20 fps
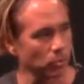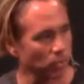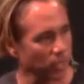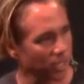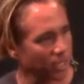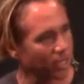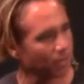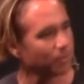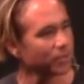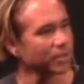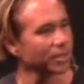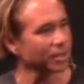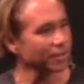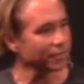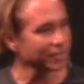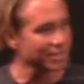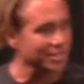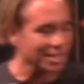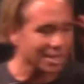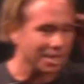wake up, but
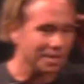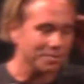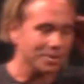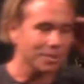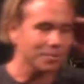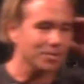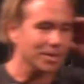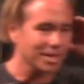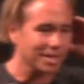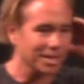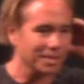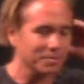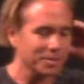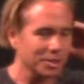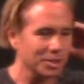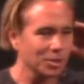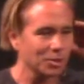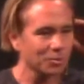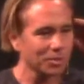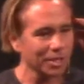every time they'd wake up,
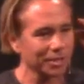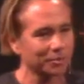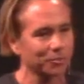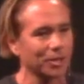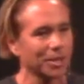they'd go like,